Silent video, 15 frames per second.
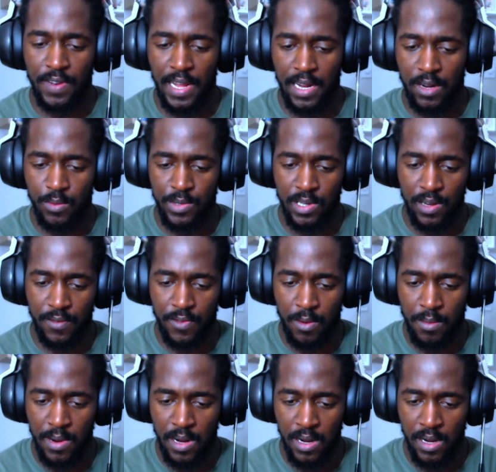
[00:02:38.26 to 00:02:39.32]
of like, was it
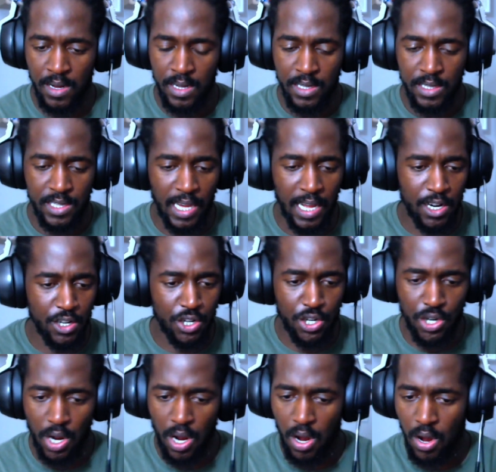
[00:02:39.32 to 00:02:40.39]
from a talent
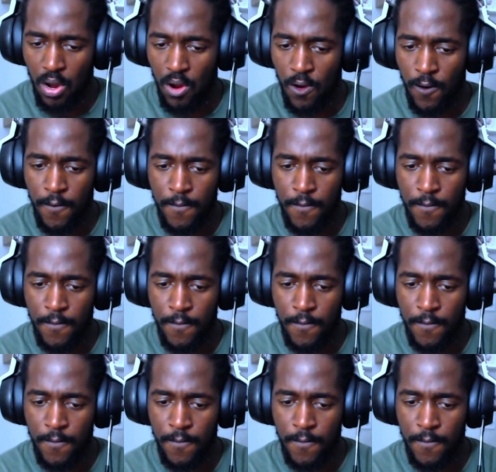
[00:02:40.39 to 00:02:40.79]
show,